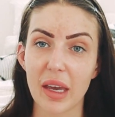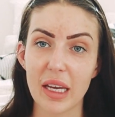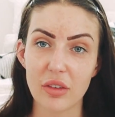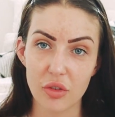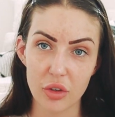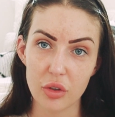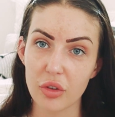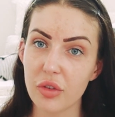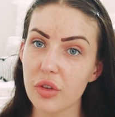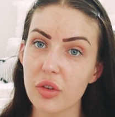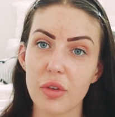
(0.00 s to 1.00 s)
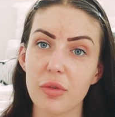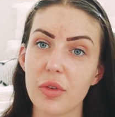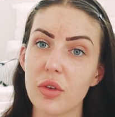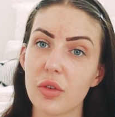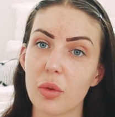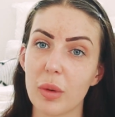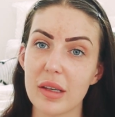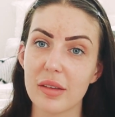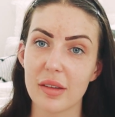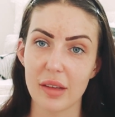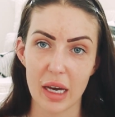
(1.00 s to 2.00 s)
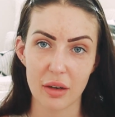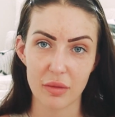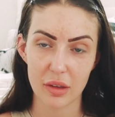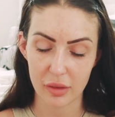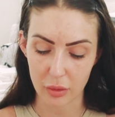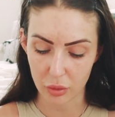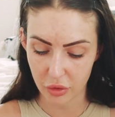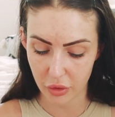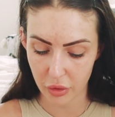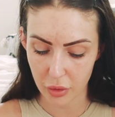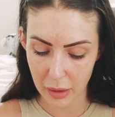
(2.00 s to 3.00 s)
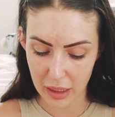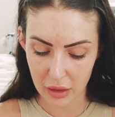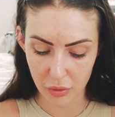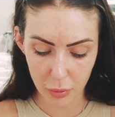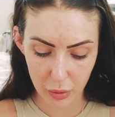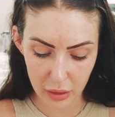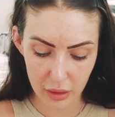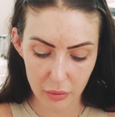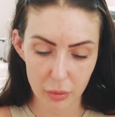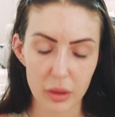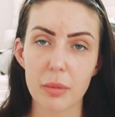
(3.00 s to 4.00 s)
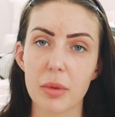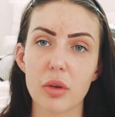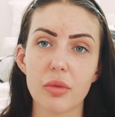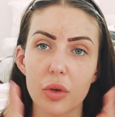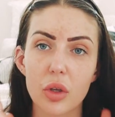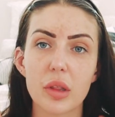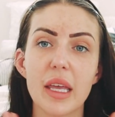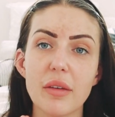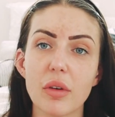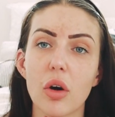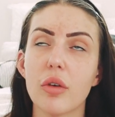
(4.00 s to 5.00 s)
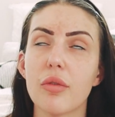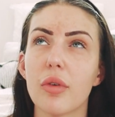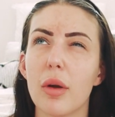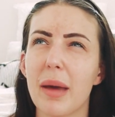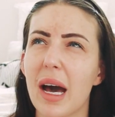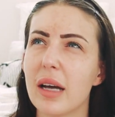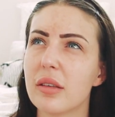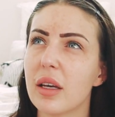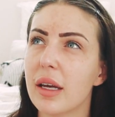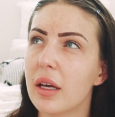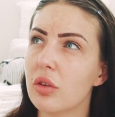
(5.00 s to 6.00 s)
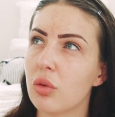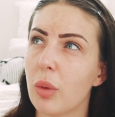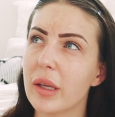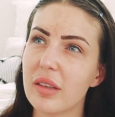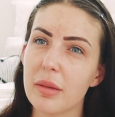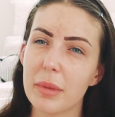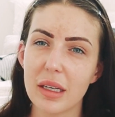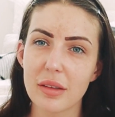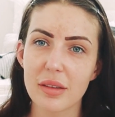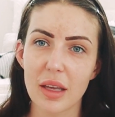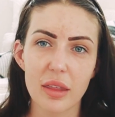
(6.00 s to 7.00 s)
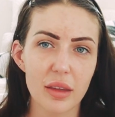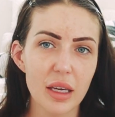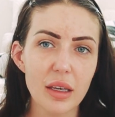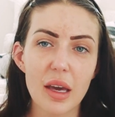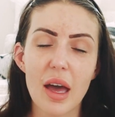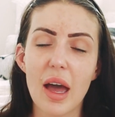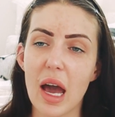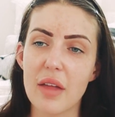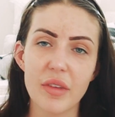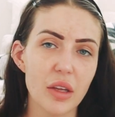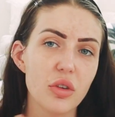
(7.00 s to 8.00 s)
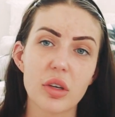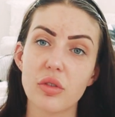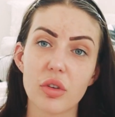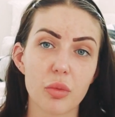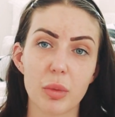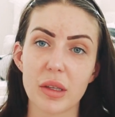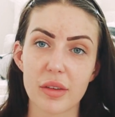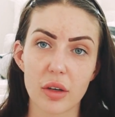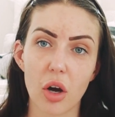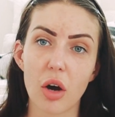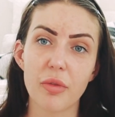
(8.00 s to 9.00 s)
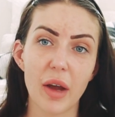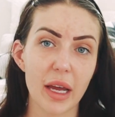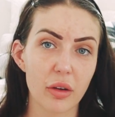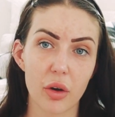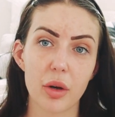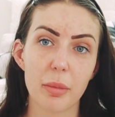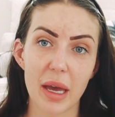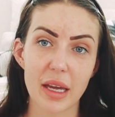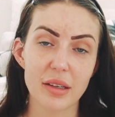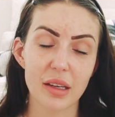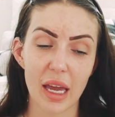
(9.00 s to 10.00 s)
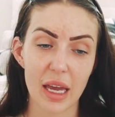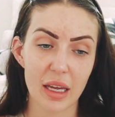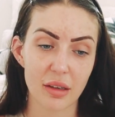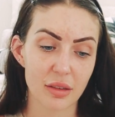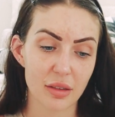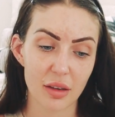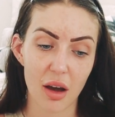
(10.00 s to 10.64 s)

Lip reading: you just use a few squeezes out of this little tube, and it's really, really beautiful. You leave it on for about 20 minutes, I think, and then you can just rinse it off and go to bed. And